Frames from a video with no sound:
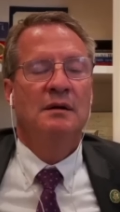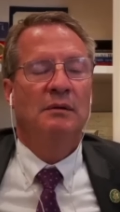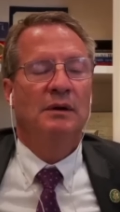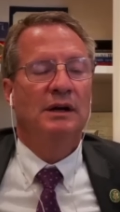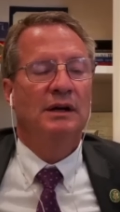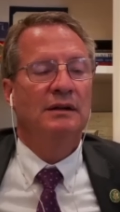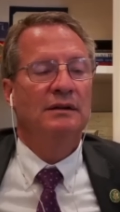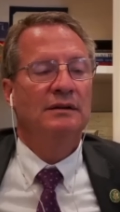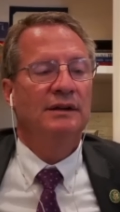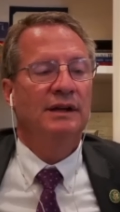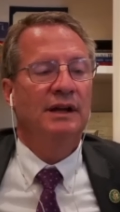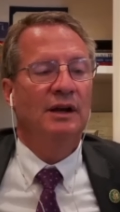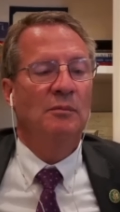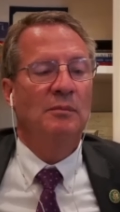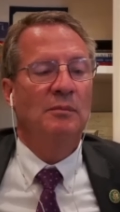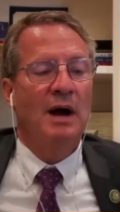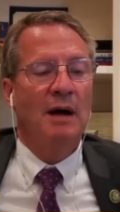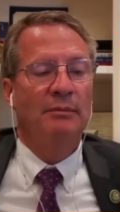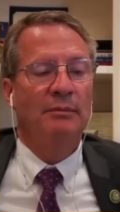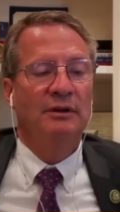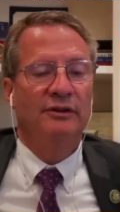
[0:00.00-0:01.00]
Well,
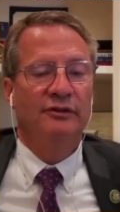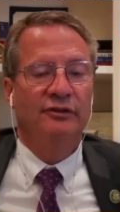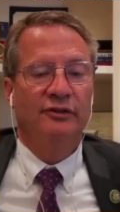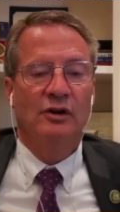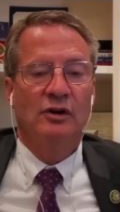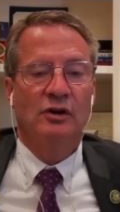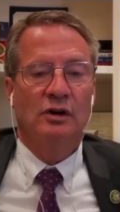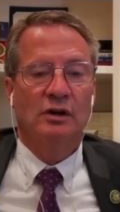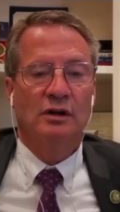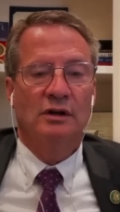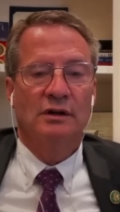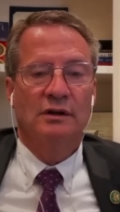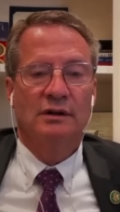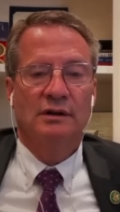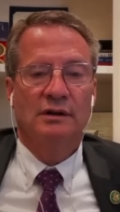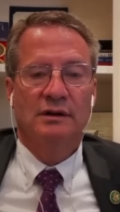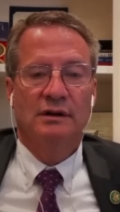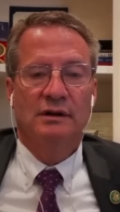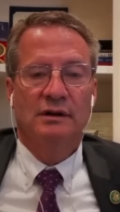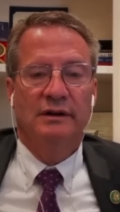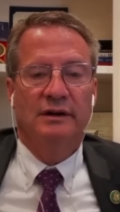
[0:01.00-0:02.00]
Bob Lazar,
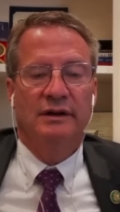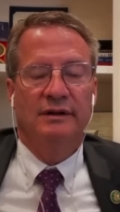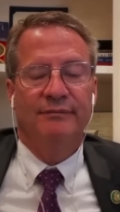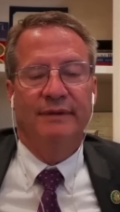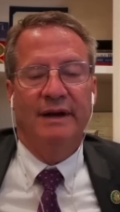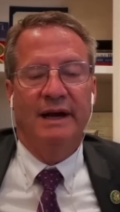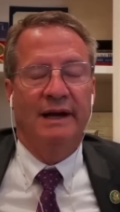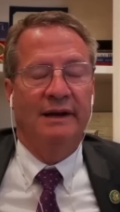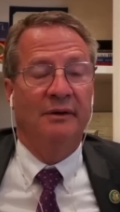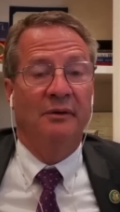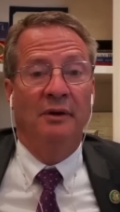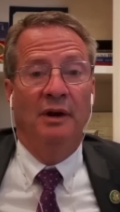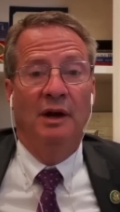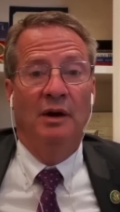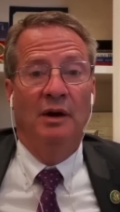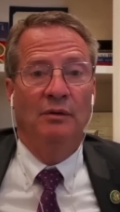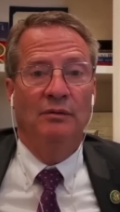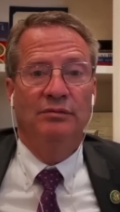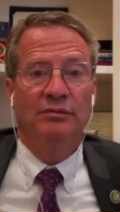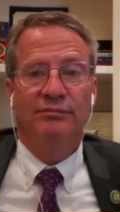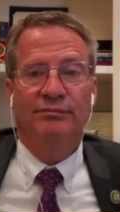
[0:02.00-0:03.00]
I don't
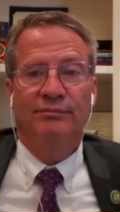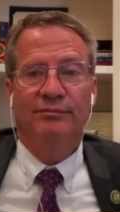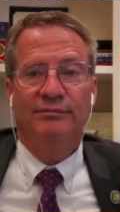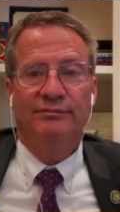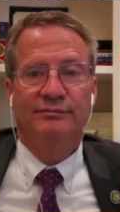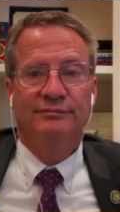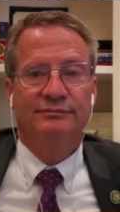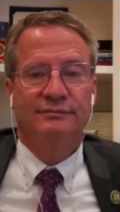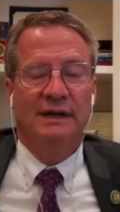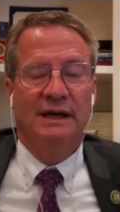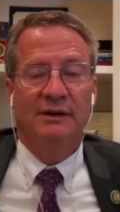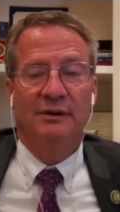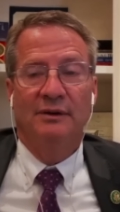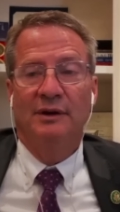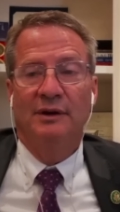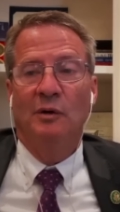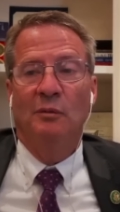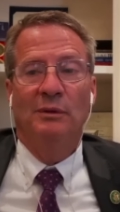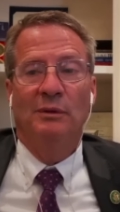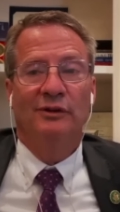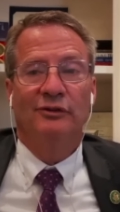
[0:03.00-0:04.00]
know
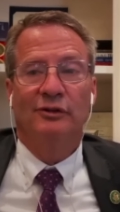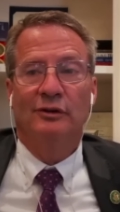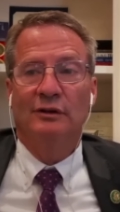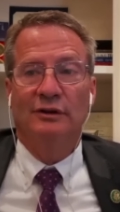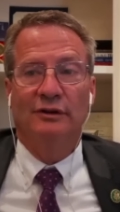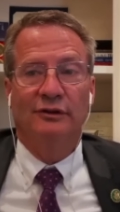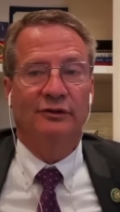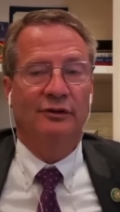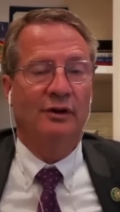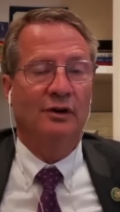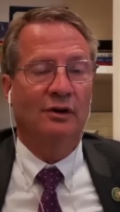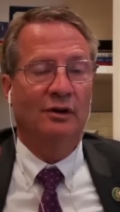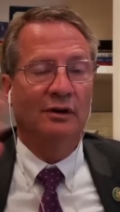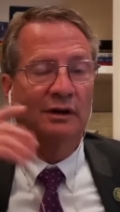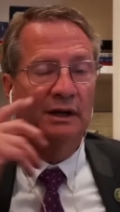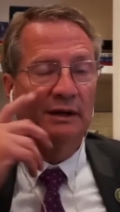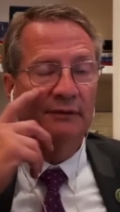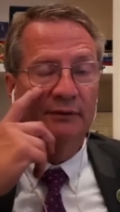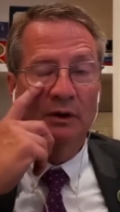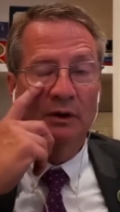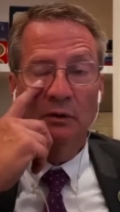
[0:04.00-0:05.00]
Mr. Lazar.
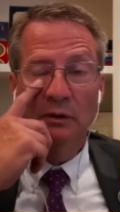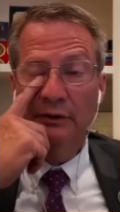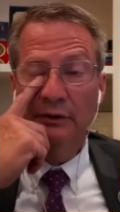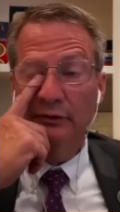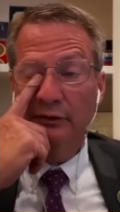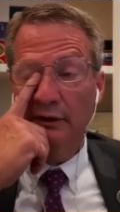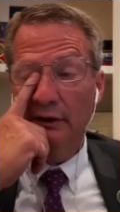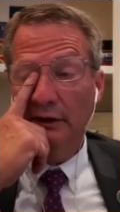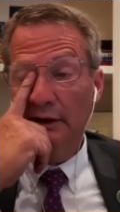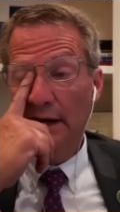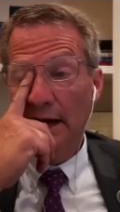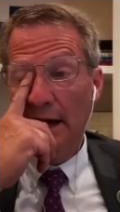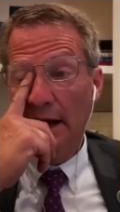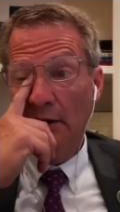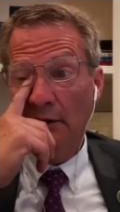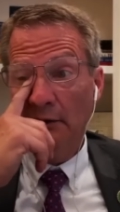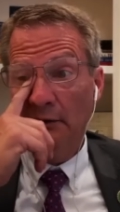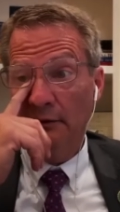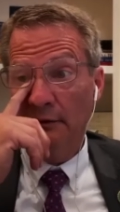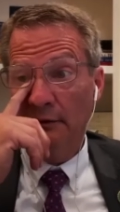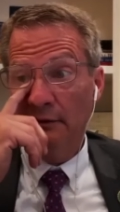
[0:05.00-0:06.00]
I have no reason to
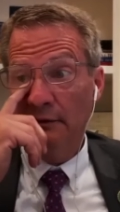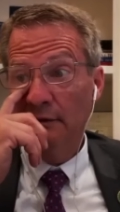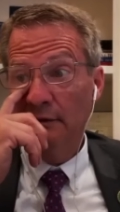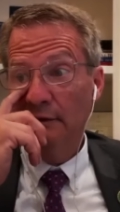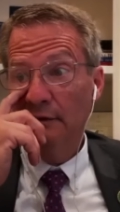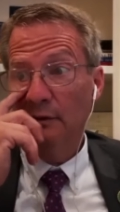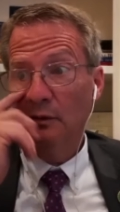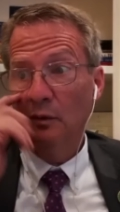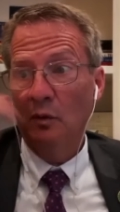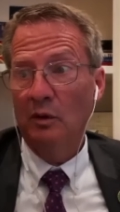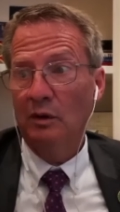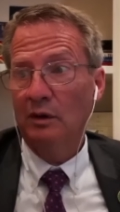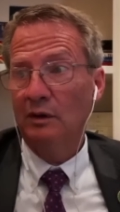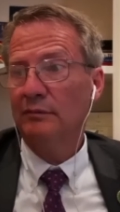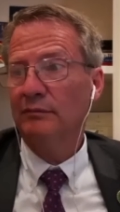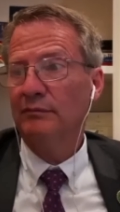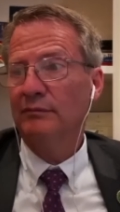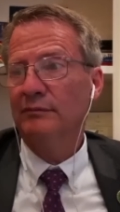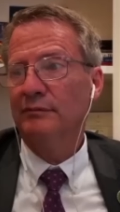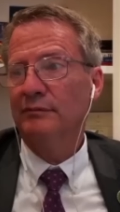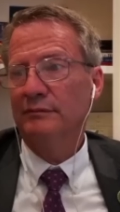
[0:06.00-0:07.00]
doubt
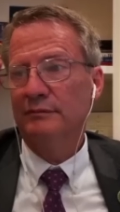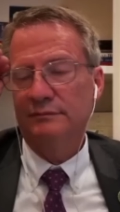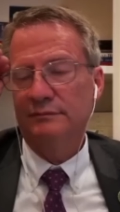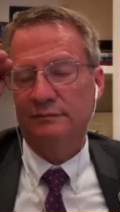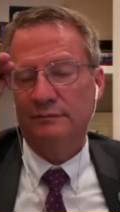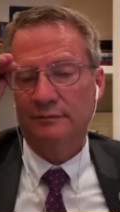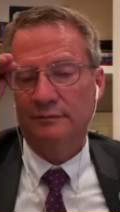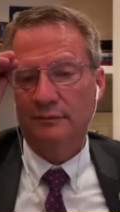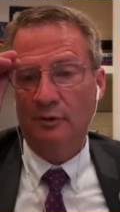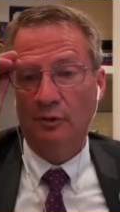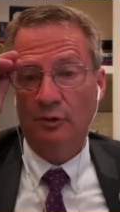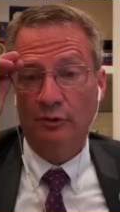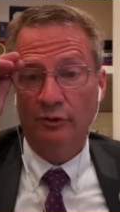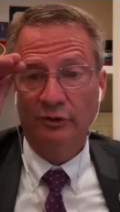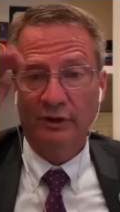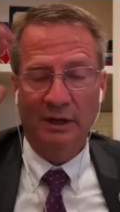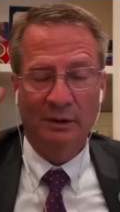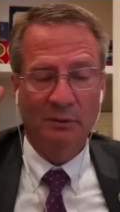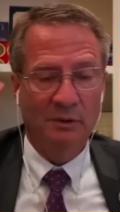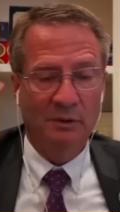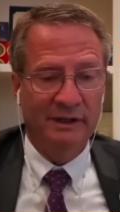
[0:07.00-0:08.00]
or
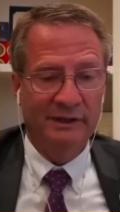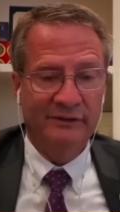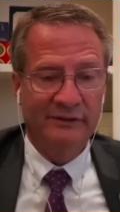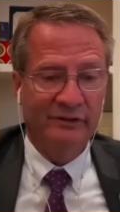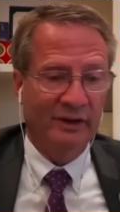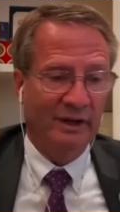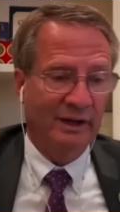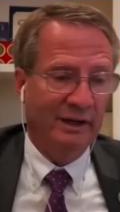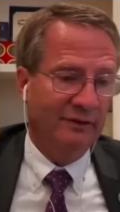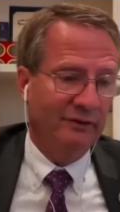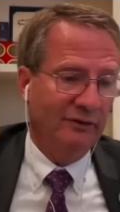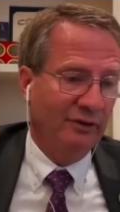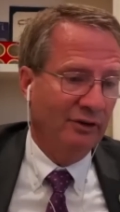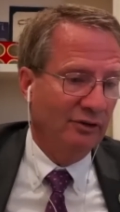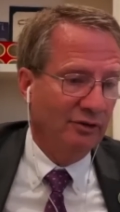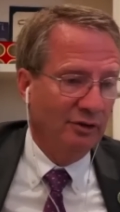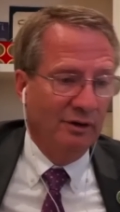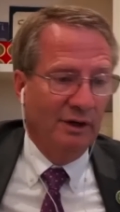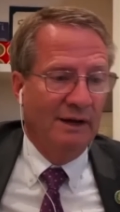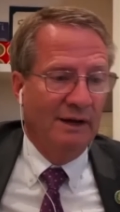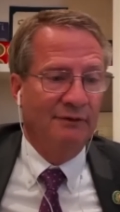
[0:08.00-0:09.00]
say what he's saying is the
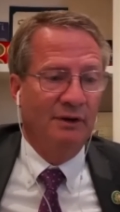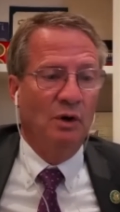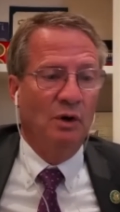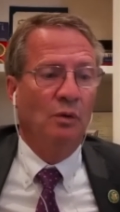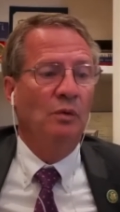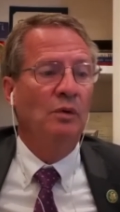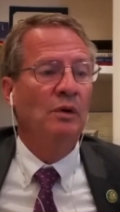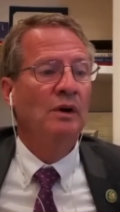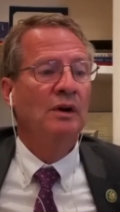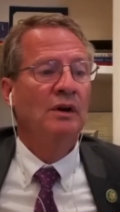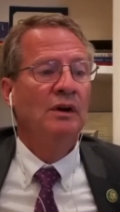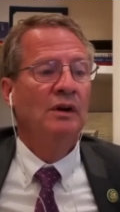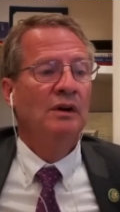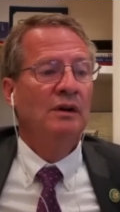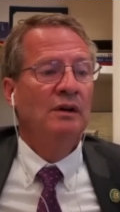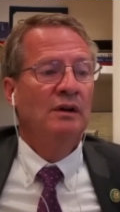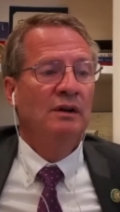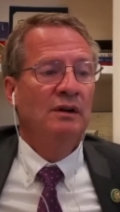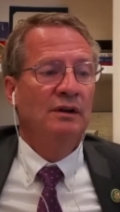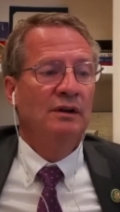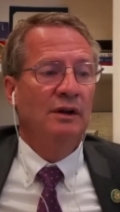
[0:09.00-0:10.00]
truth. I have no
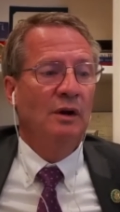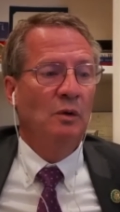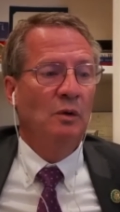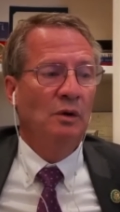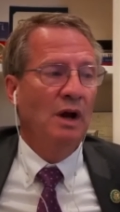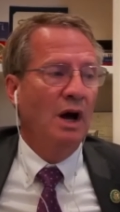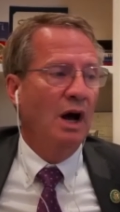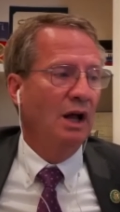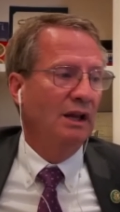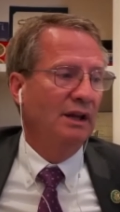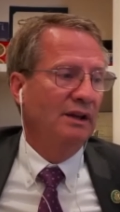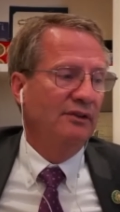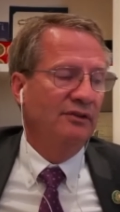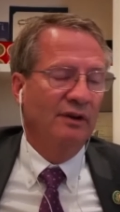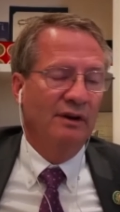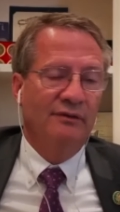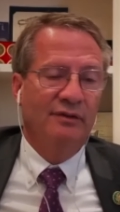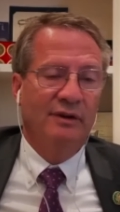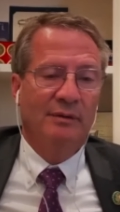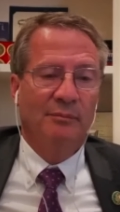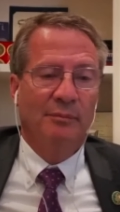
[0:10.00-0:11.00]
knowledge
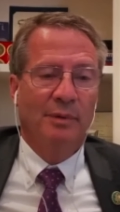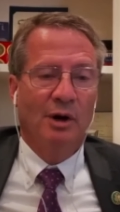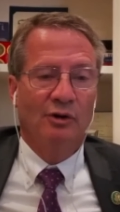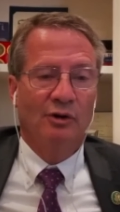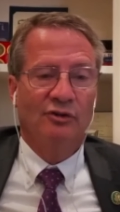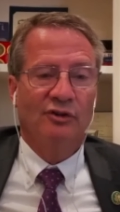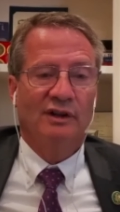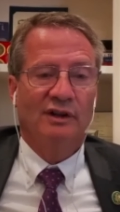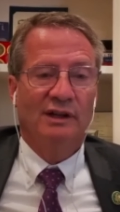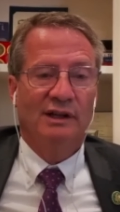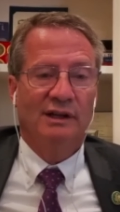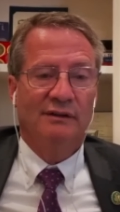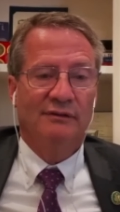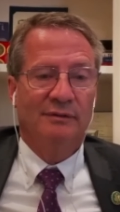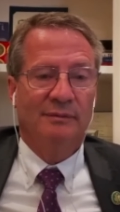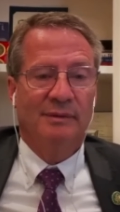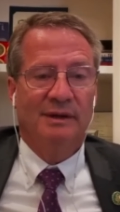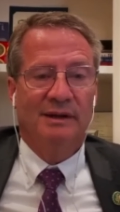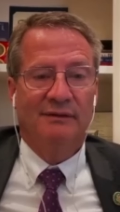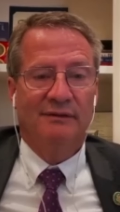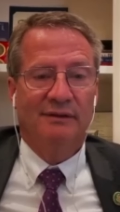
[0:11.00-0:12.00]
of him personally. I
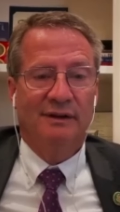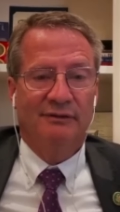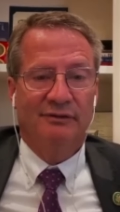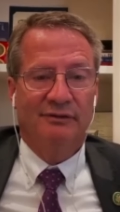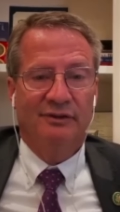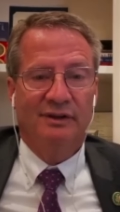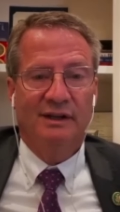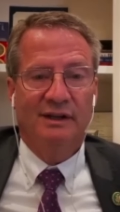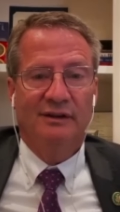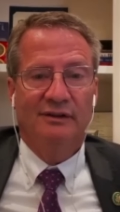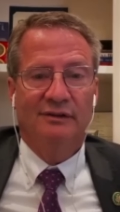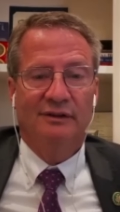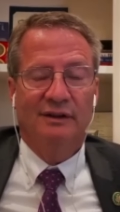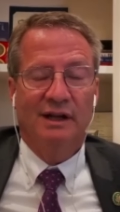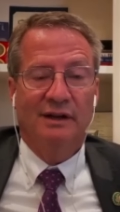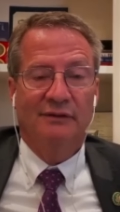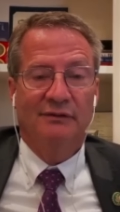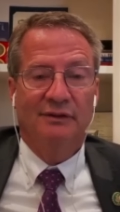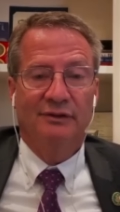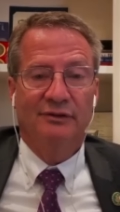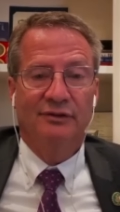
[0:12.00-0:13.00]
mean, I've seen a
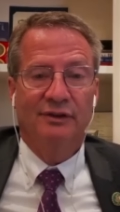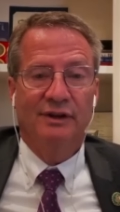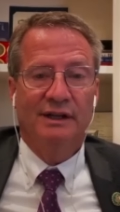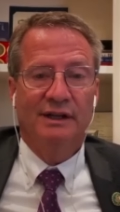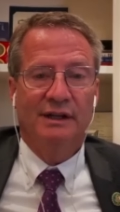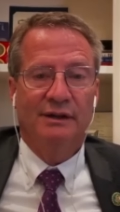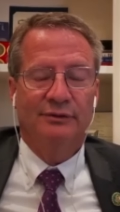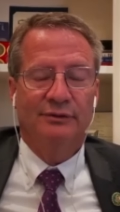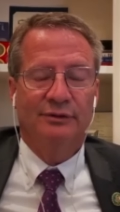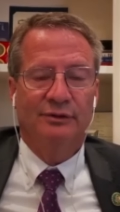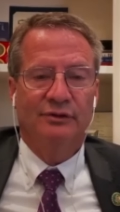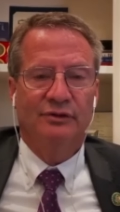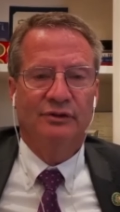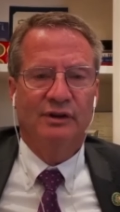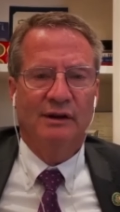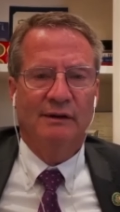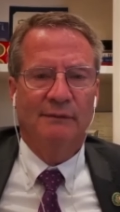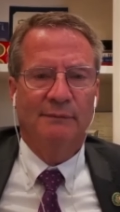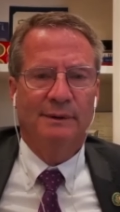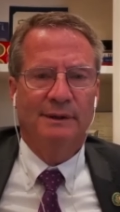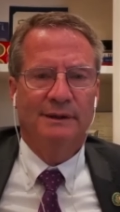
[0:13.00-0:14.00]
lot of his videos and
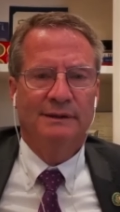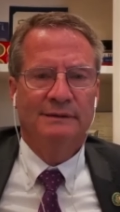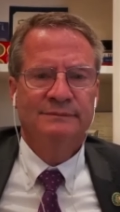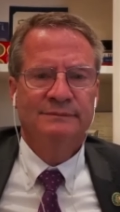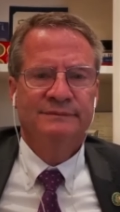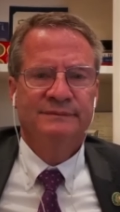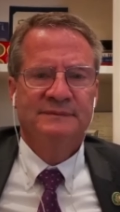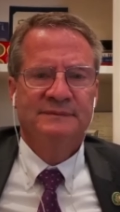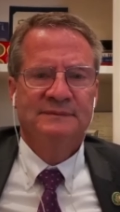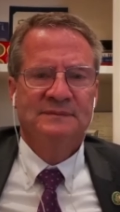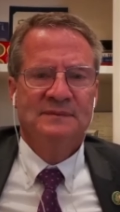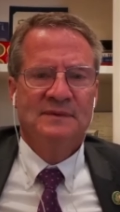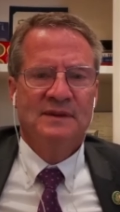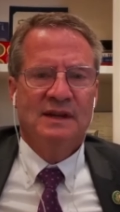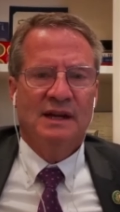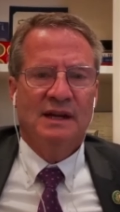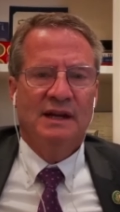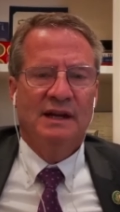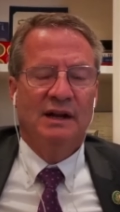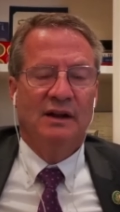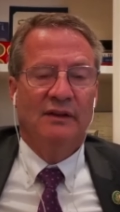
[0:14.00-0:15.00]
stuff, but
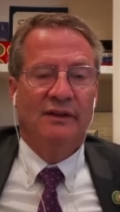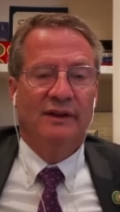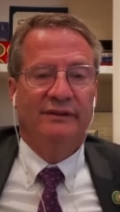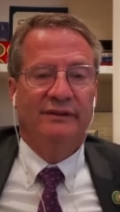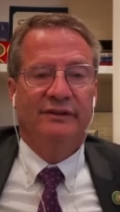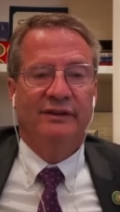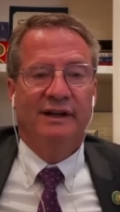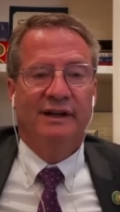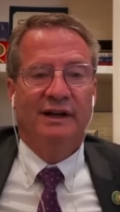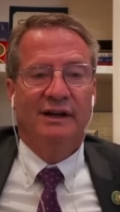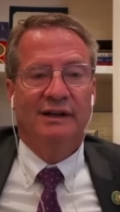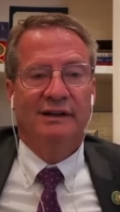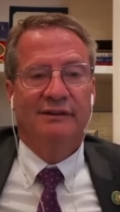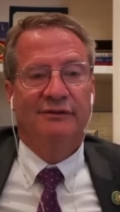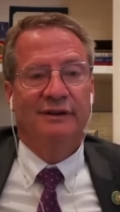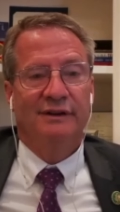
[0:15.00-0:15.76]
they said Area